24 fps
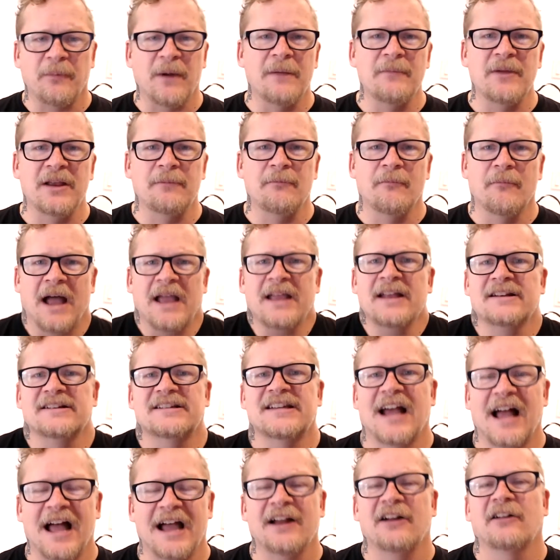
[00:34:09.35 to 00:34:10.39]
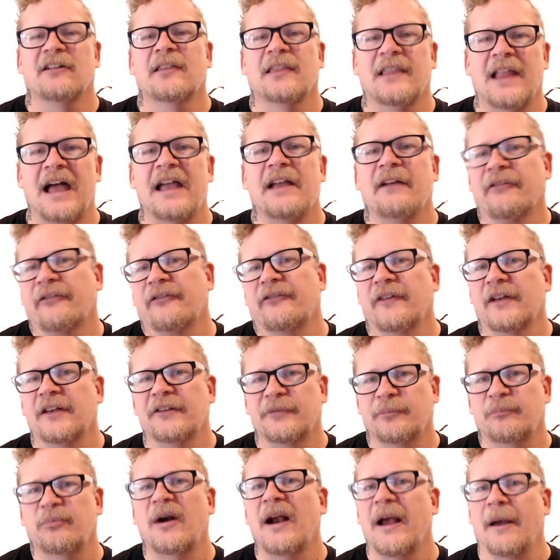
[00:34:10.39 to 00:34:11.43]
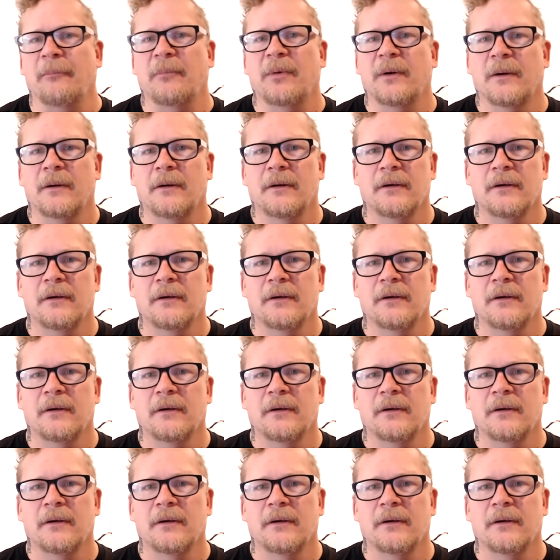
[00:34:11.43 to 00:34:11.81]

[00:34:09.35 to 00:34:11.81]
I mean, my entire life is prep.